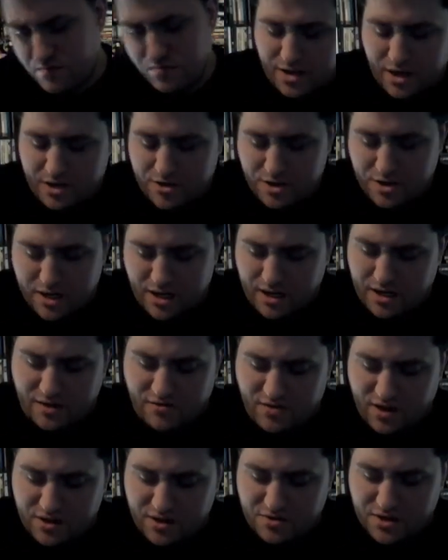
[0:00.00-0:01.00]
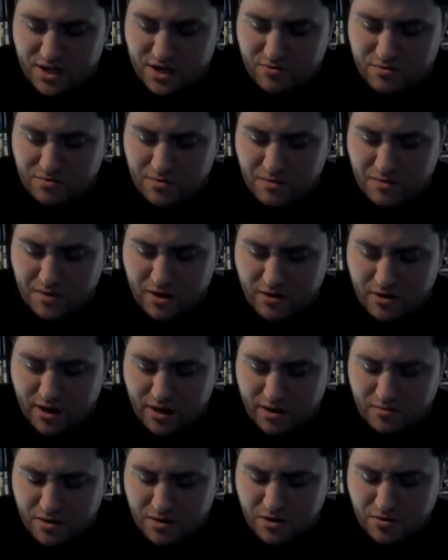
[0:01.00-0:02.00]
I should not have handled that with my bare
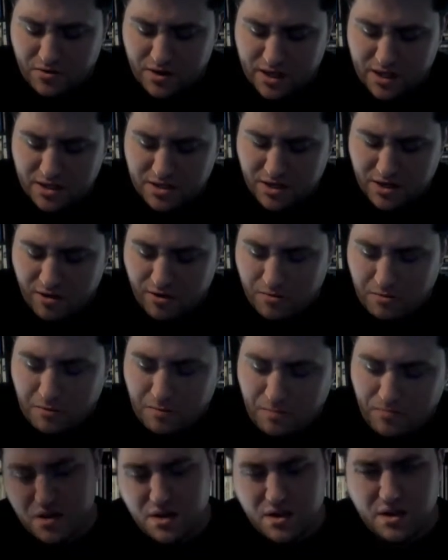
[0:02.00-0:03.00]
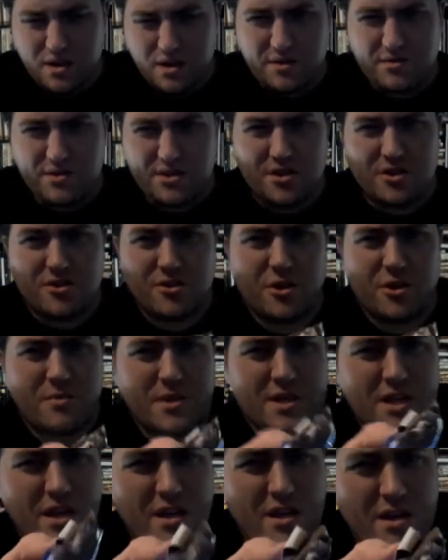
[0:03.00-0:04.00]
hand, by the way. That's terrible. Yeah, it's
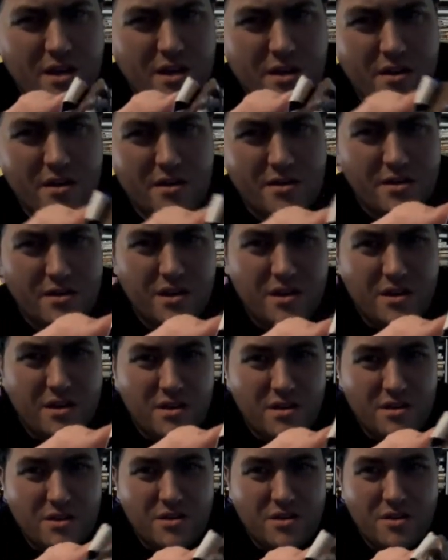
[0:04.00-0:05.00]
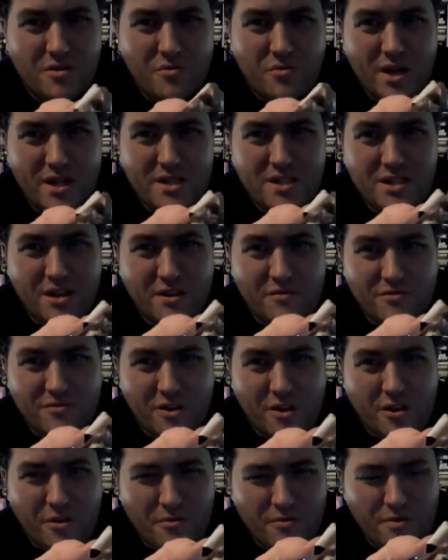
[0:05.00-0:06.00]
disturbing. The white stuff,
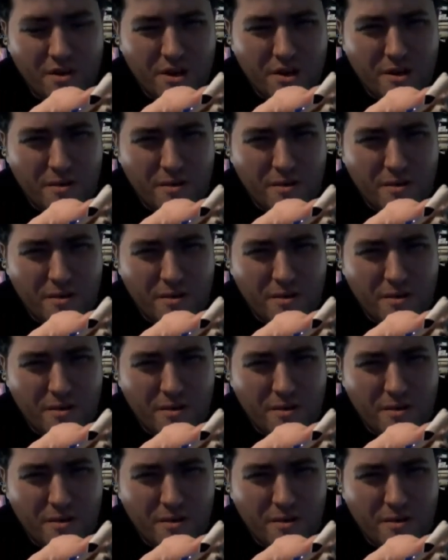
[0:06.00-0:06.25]
though,